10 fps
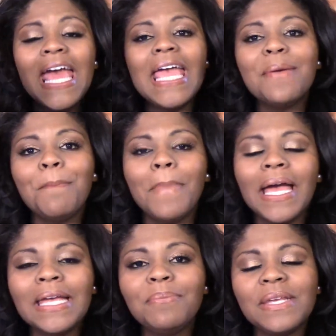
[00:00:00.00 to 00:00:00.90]
it
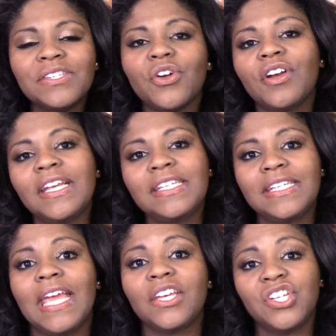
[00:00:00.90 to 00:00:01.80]
might be starting to
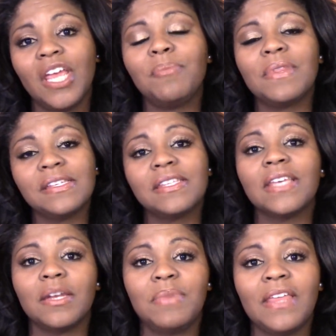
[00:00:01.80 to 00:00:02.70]
take shape, and this is
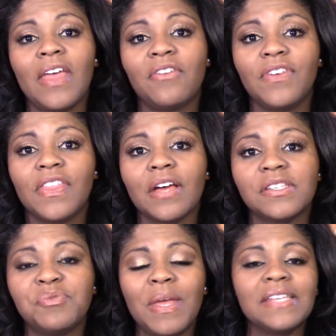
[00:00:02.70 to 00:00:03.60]
going to be in that fifth
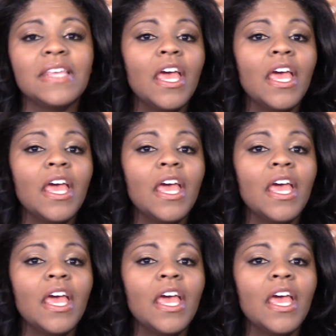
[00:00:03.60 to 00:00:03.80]
house space.